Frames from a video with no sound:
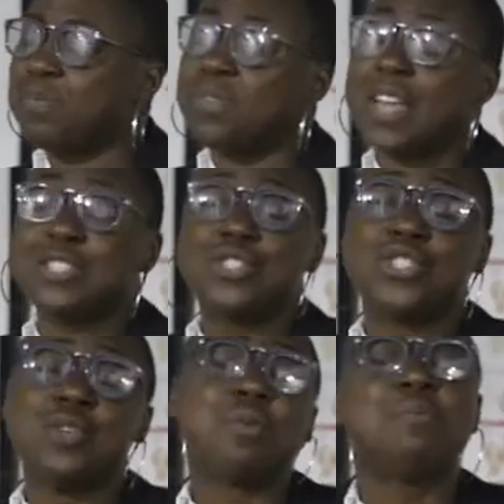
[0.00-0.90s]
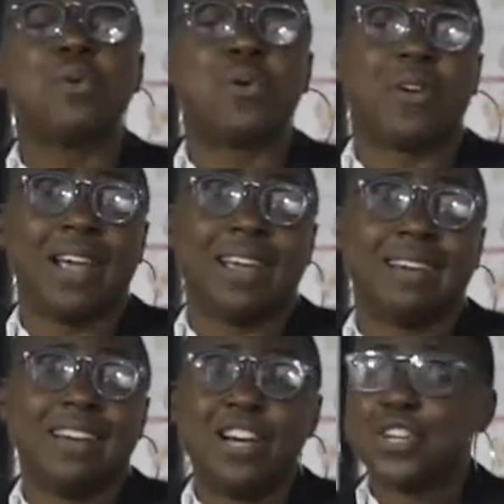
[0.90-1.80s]
That's super boring.
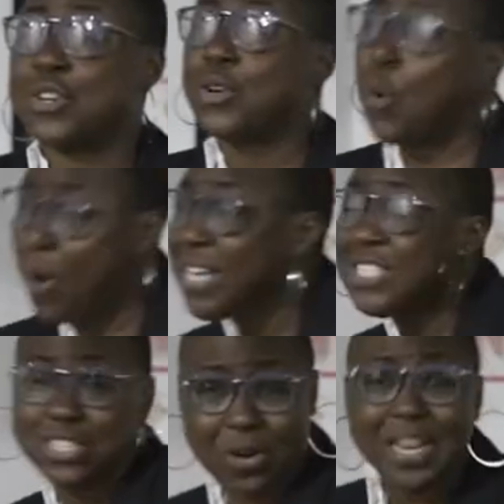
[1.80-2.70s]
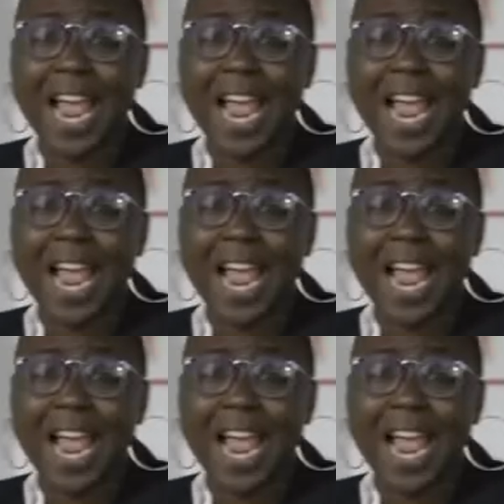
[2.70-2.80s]
You're going to start